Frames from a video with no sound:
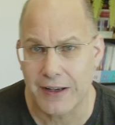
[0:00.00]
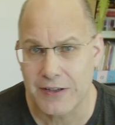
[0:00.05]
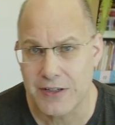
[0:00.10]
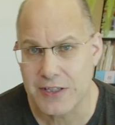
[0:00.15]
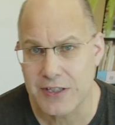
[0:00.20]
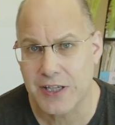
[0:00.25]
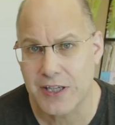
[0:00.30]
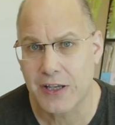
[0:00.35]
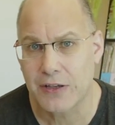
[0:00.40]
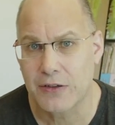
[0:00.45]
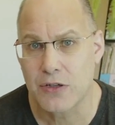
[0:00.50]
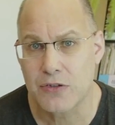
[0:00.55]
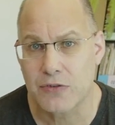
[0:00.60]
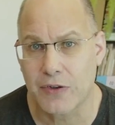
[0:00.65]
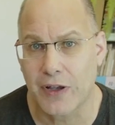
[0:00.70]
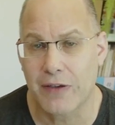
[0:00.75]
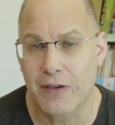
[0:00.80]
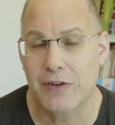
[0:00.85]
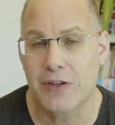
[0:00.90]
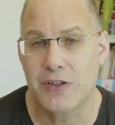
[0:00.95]
just how useful
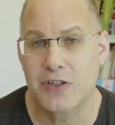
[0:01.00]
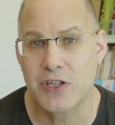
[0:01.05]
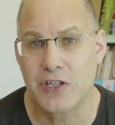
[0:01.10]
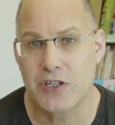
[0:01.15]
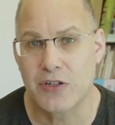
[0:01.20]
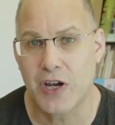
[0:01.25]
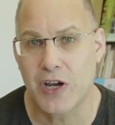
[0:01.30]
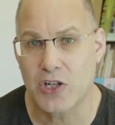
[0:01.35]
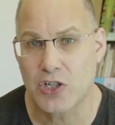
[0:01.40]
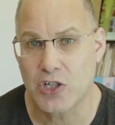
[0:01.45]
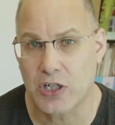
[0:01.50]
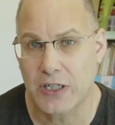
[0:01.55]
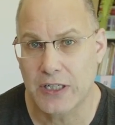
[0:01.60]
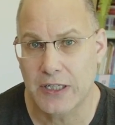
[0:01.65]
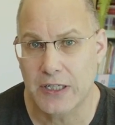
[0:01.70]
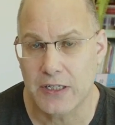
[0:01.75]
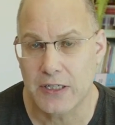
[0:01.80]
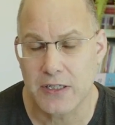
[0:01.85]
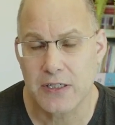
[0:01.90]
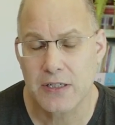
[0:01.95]
having a teacher actually
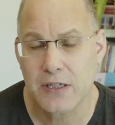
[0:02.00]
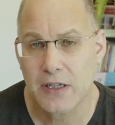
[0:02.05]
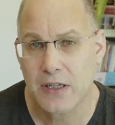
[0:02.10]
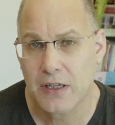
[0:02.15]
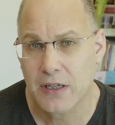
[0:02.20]
is.